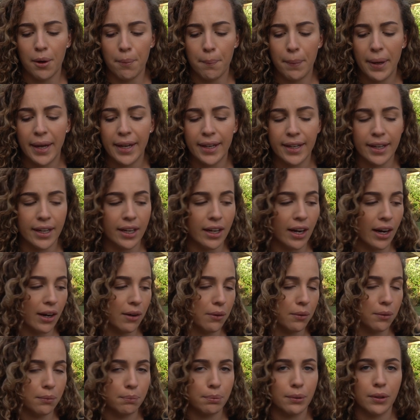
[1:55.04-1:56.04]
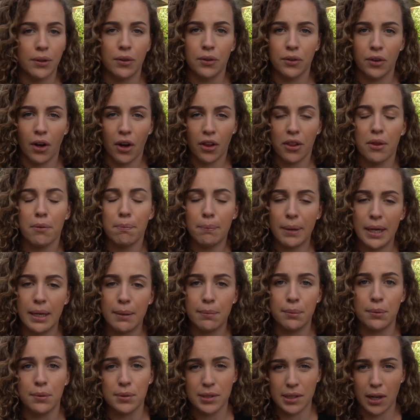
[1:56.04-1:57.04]
picking out on other
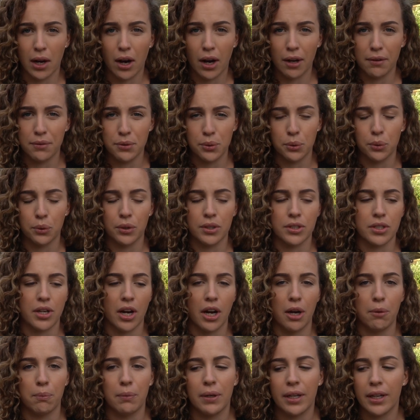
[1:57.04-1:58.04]
people's lives all the time.